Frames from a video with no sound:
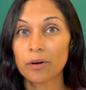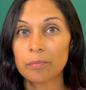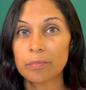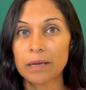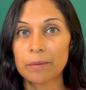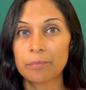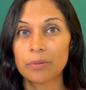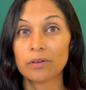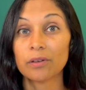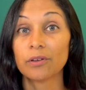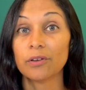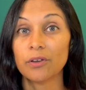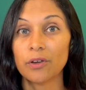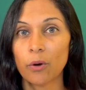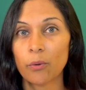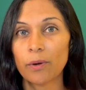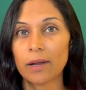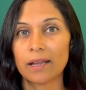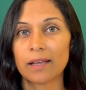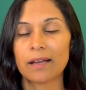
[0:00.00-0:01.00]
people
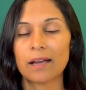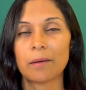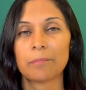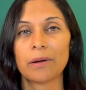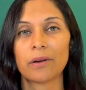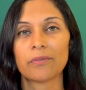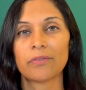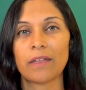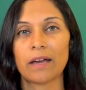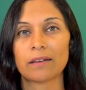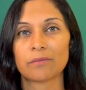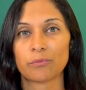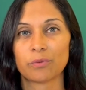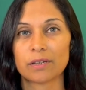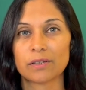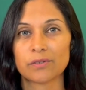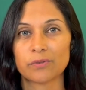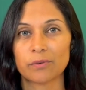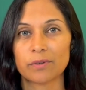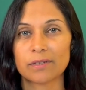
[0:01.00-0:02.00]
knowing about that
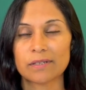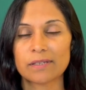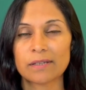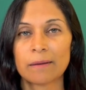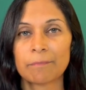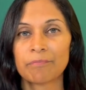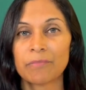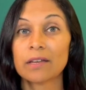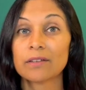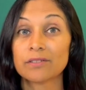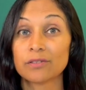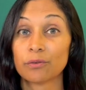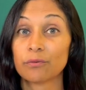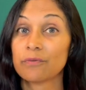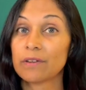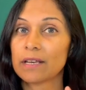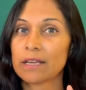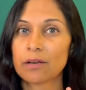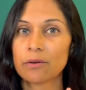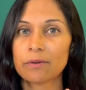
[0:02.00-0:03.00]
resource. So
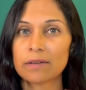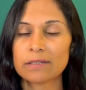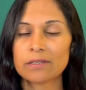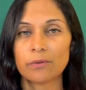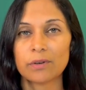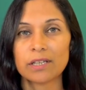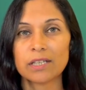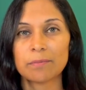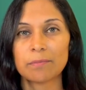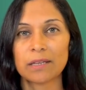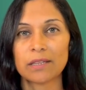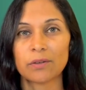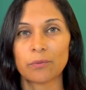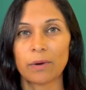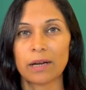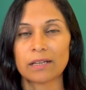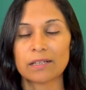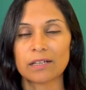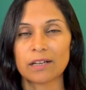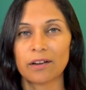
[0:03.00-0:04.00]
video is going to be the
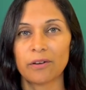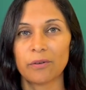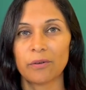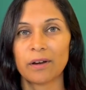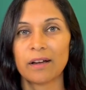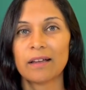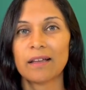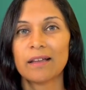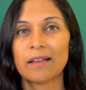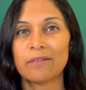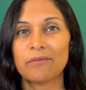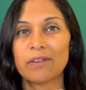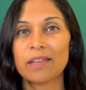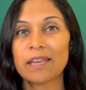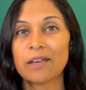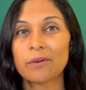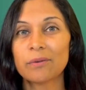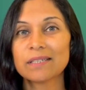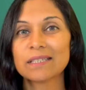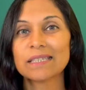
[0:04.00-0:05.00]
way to go.
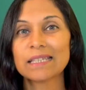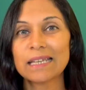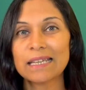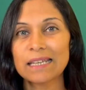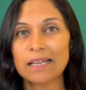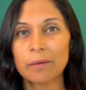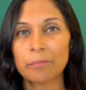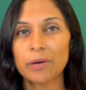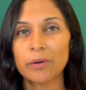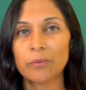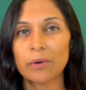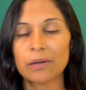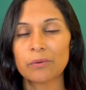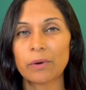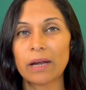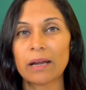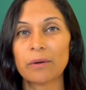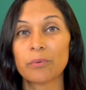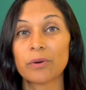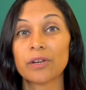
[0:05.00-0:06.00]
Video is the number one
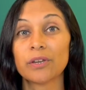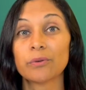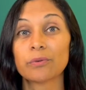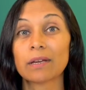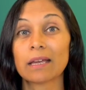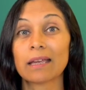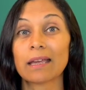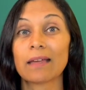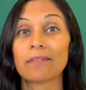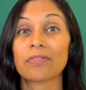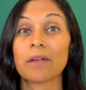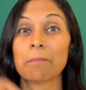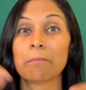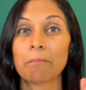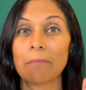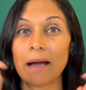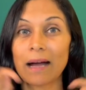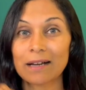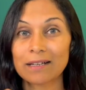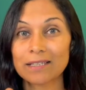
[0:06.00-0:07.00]
way where you can get the
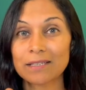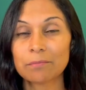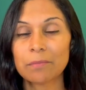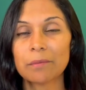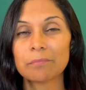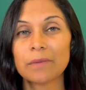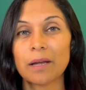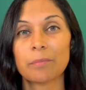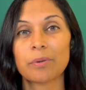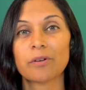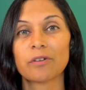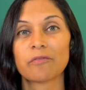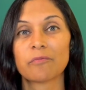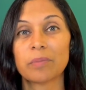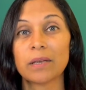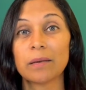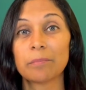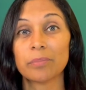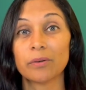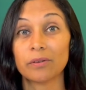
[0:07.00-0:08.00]
maximum number of
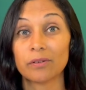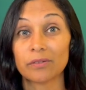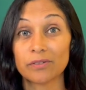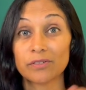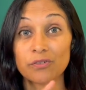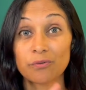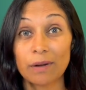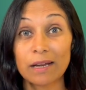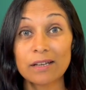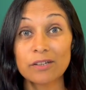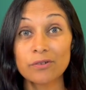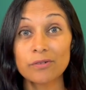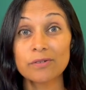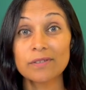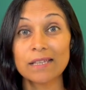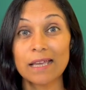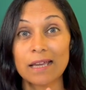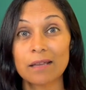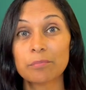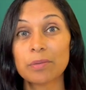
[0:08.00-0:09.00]
people, strangers
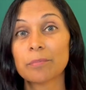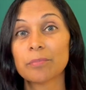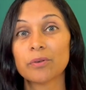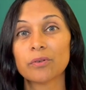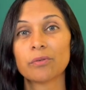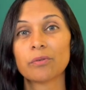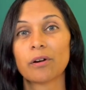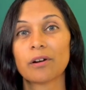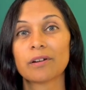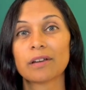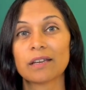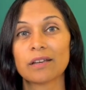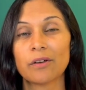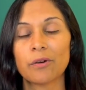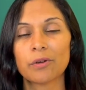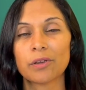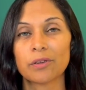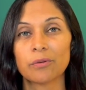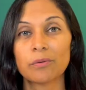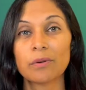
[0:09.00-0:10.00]
and people who already know
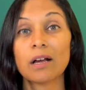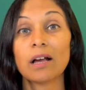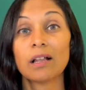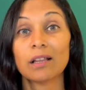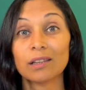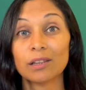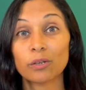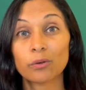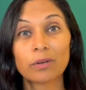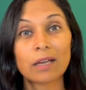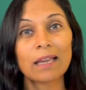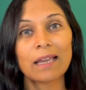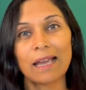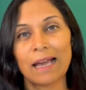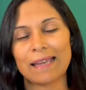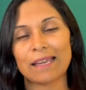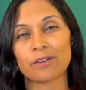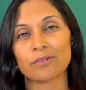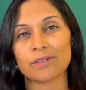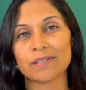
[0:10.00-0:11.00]
you, looking
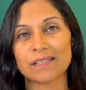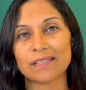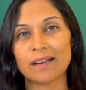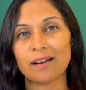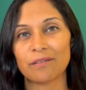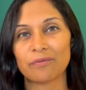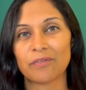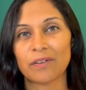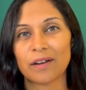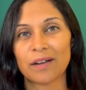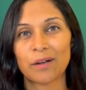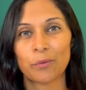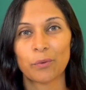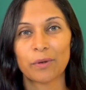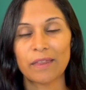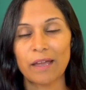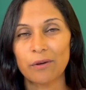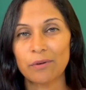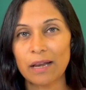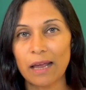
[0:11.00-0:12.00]
at your stuff
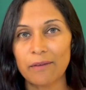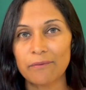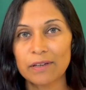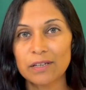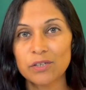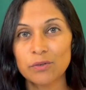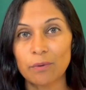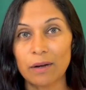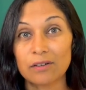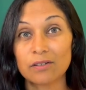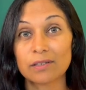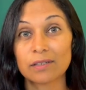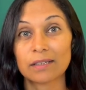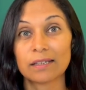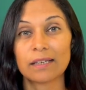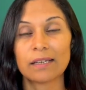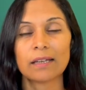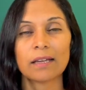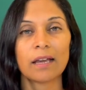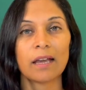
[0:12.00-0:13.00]
without having to
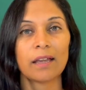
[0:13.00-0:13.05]
actually,